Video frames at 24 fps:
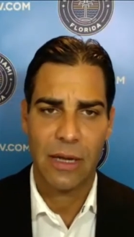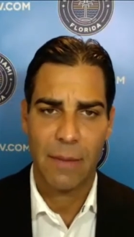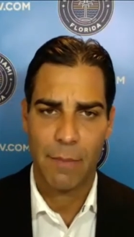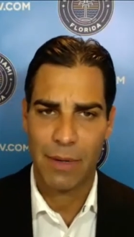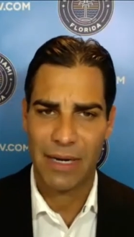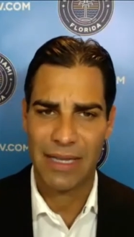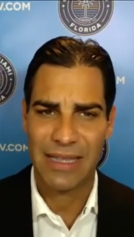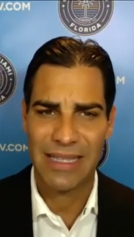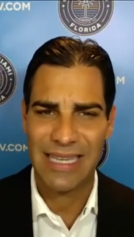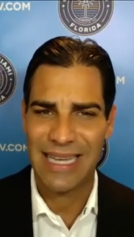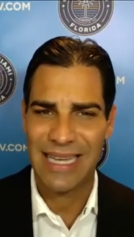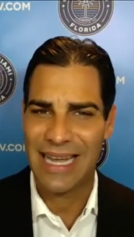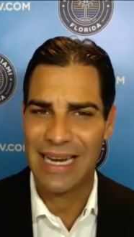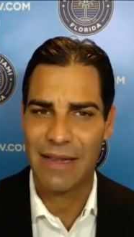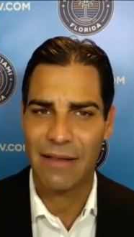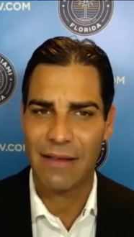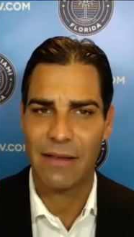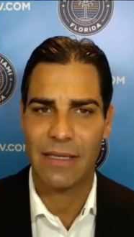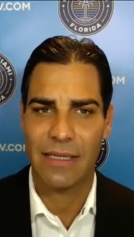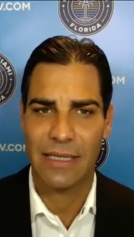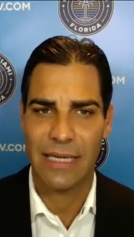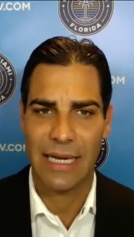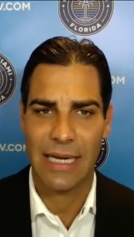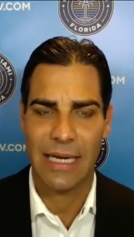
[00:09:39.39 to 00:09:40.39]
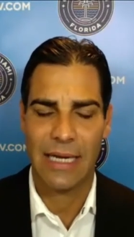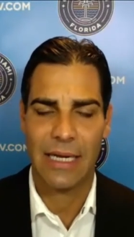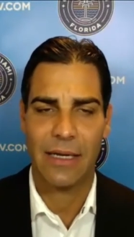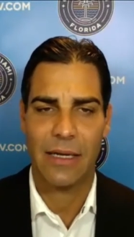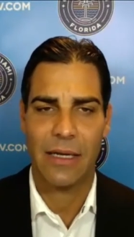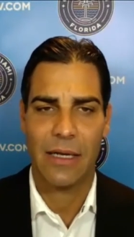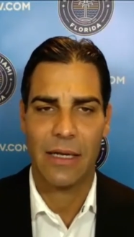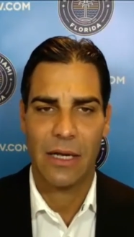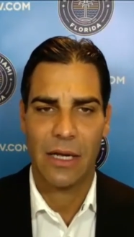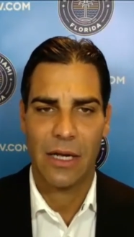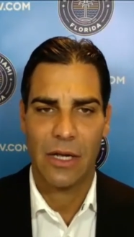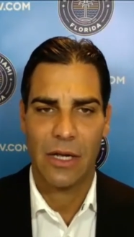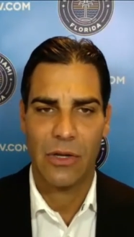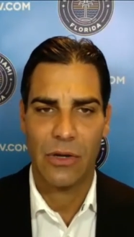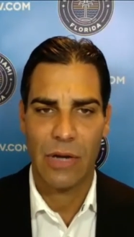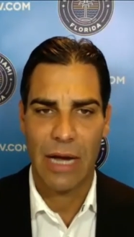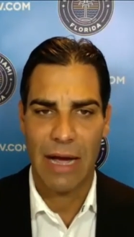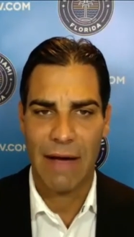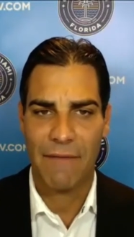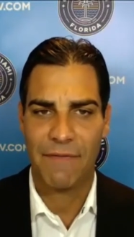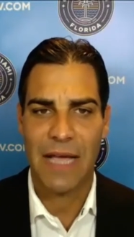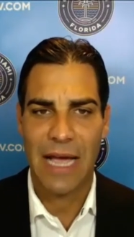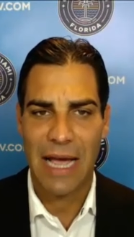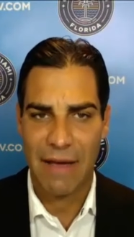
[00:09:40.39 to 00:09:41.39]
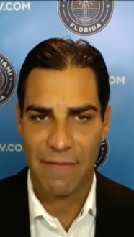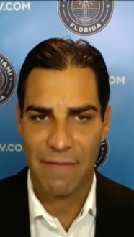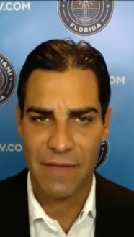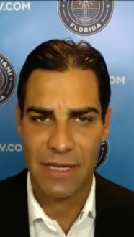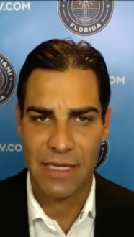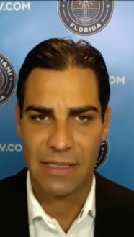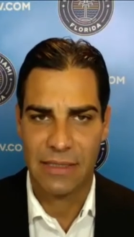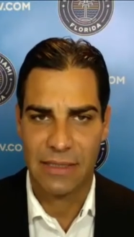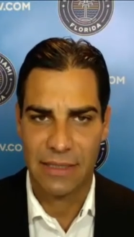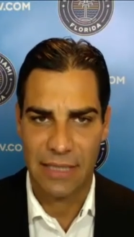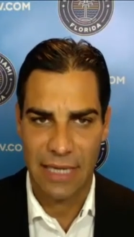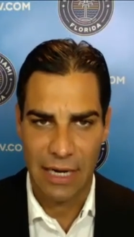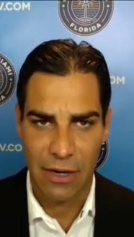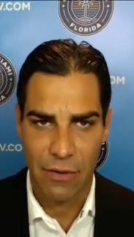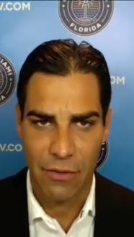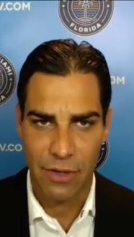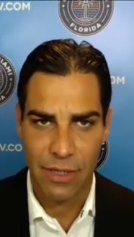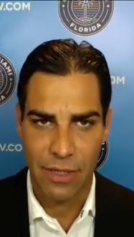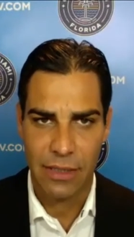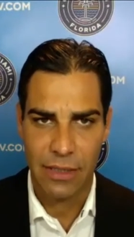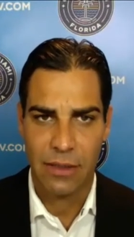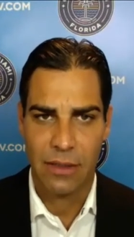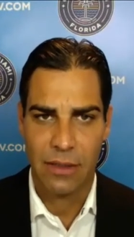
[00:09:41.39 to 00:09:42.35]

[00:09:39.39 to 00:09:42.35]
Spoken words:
But at the end of the day, you have to have the integrity